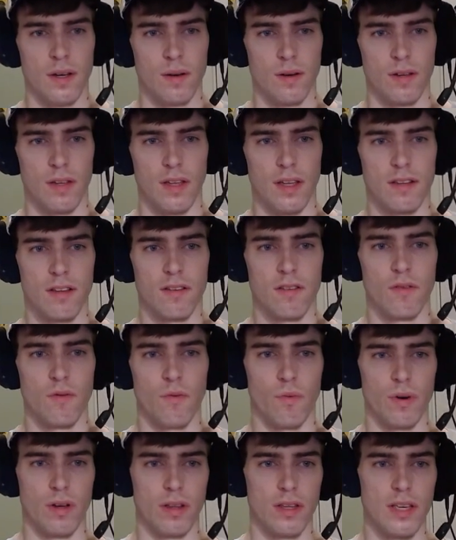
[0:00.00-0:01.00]
That doesn't
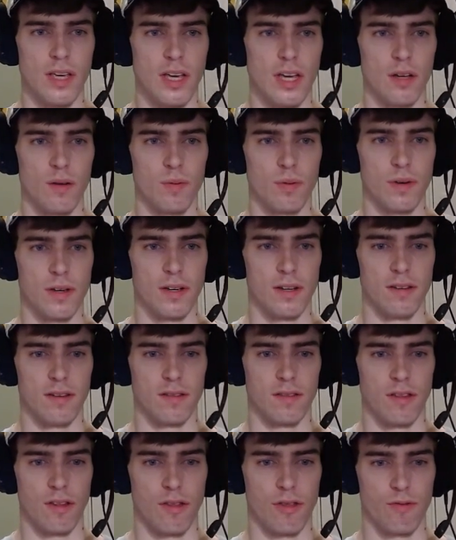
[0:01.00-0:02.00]
really help
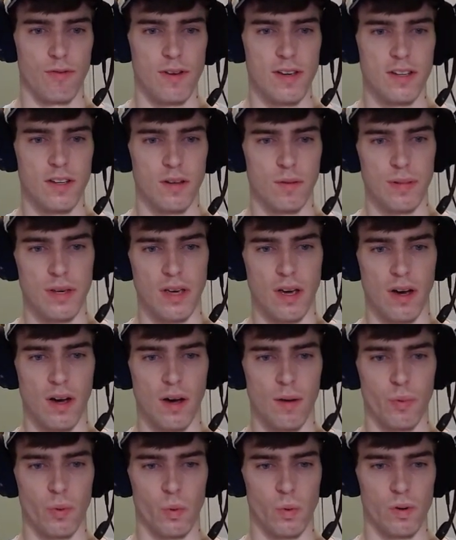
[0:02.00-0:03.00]
because the 3 could be
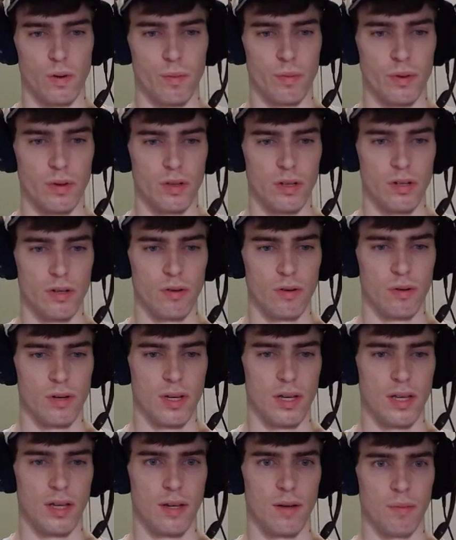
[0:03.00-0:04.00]
up or below,
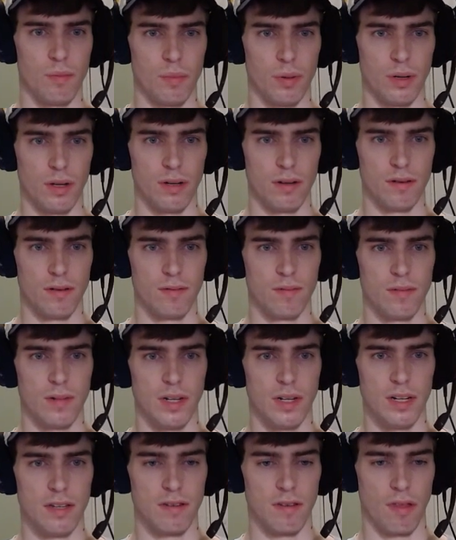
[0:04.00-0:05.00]
but
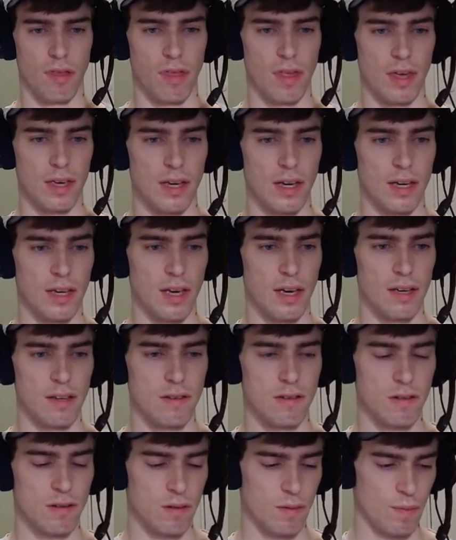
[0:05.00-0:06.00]
it is a thing, I guess.